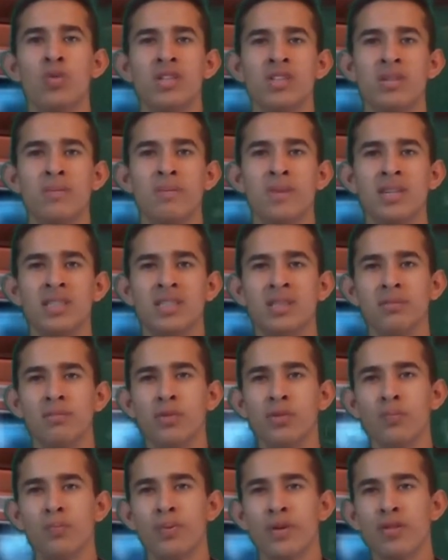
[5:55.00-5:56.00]
with the
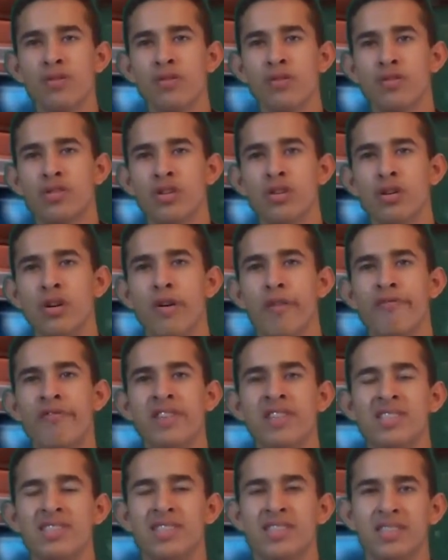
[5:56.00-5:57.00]
maximum production
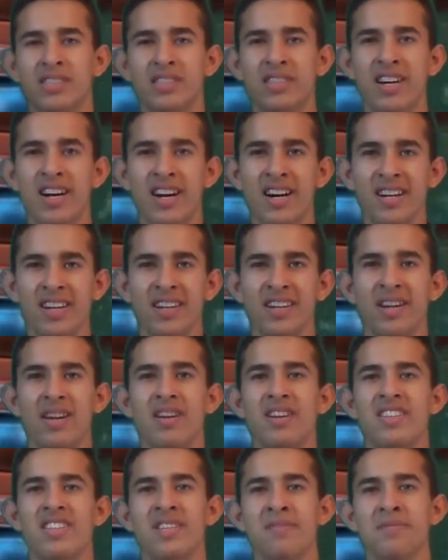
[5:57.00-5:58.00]
of its star
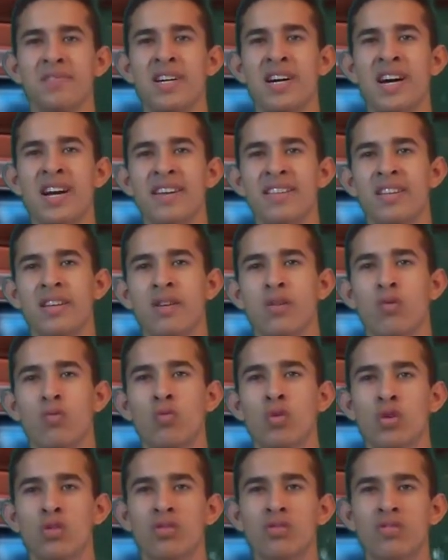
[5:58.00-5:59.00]
James Harden,
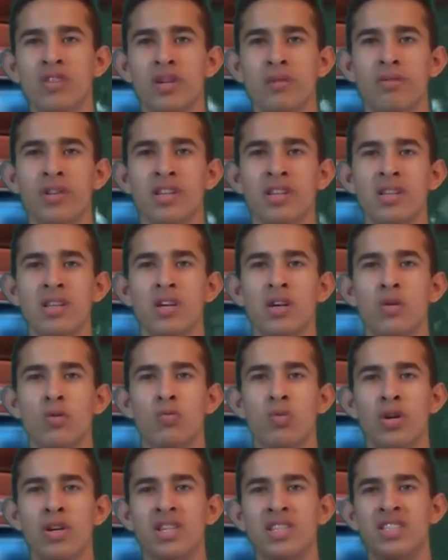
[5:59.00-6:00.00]
who contributed
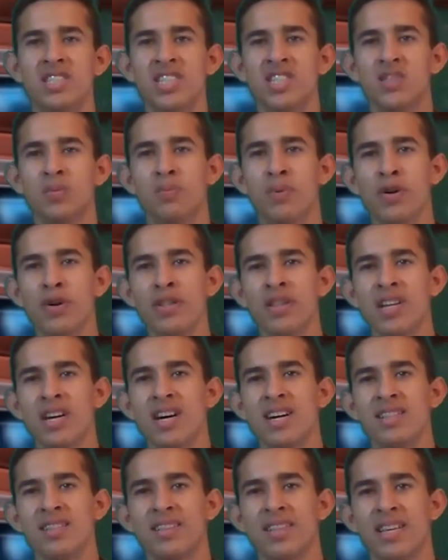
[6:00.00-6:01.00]
26 points
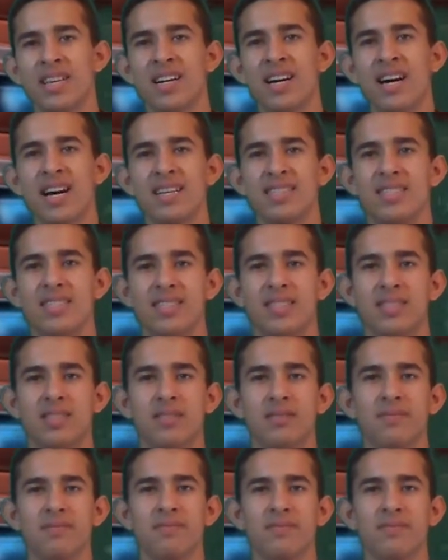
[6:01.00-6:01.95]
and 10 assists.